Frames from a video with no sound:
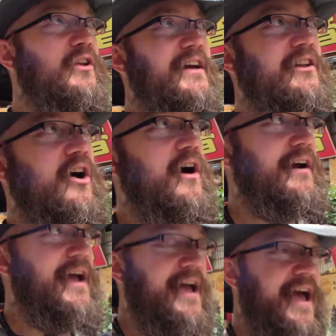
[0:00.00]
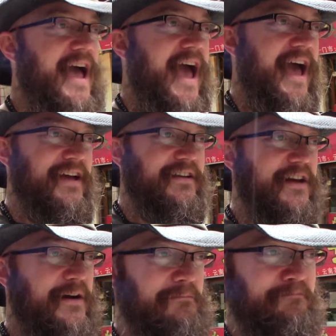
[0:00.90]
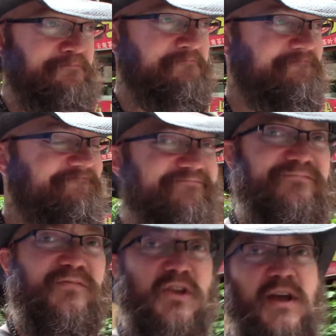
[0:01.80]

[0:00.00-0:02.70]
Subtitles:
day long, and you